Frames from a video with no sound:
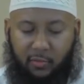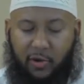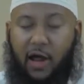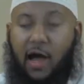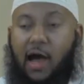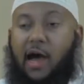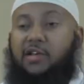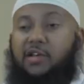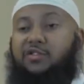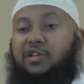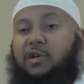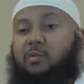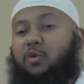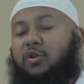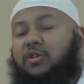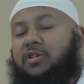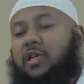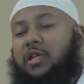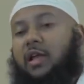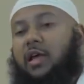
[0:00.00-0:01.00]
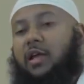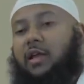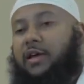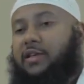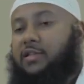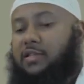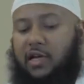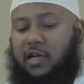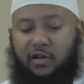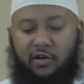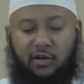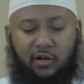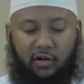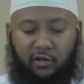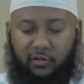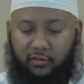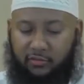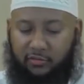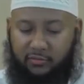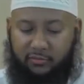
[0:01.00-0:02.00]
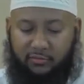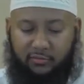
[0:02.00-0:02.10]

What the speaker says: But Asim was the leader. He said, no.